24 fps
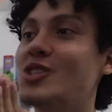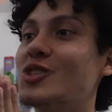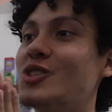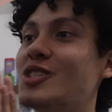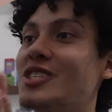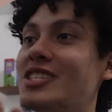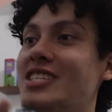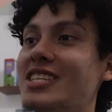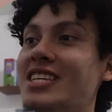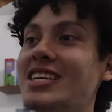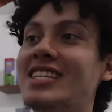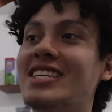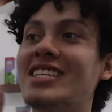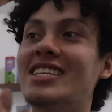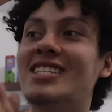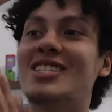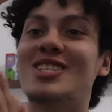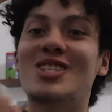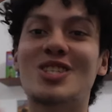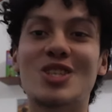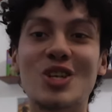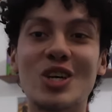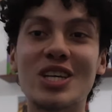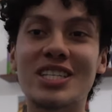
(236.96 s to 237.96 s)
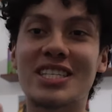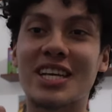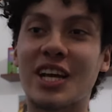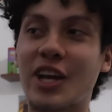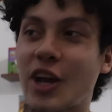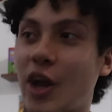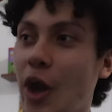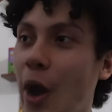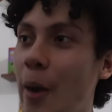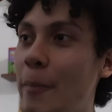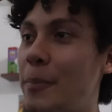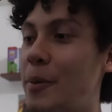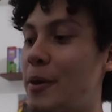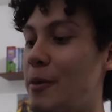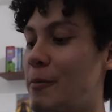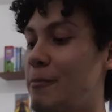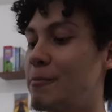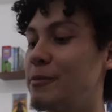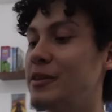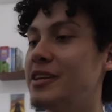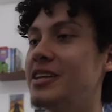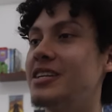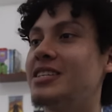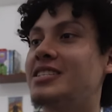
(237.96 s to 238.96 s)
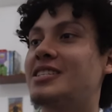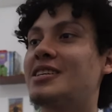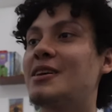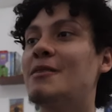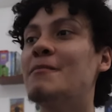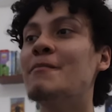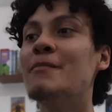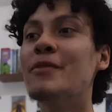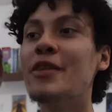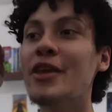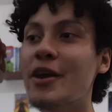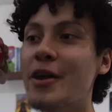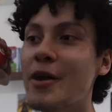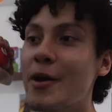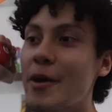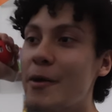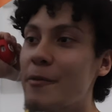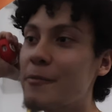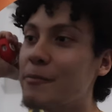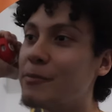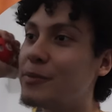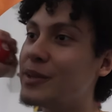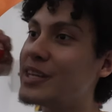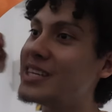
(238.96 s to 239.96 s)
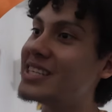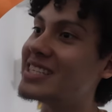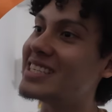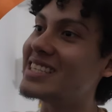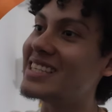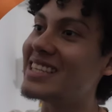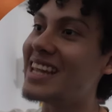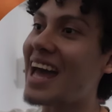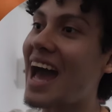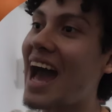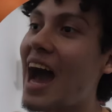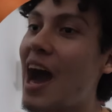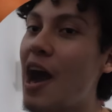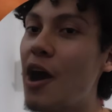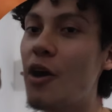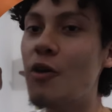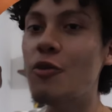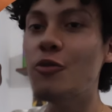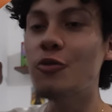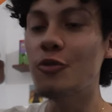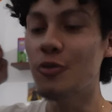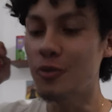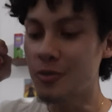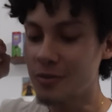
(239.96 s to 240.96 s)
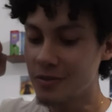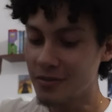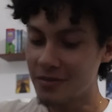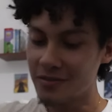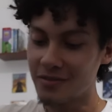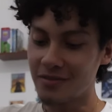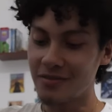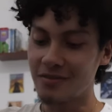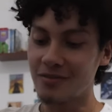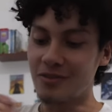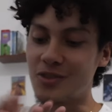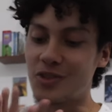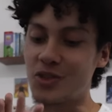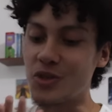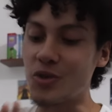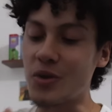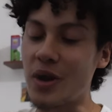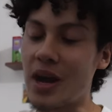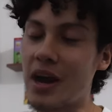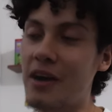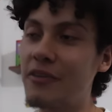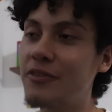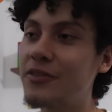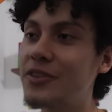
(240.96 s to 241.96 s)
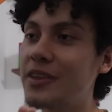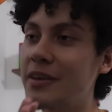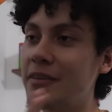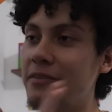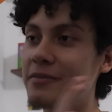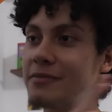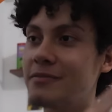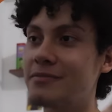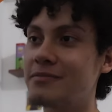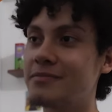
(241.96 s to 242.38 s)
to see these two as a couple. Please. Please, now. You have the...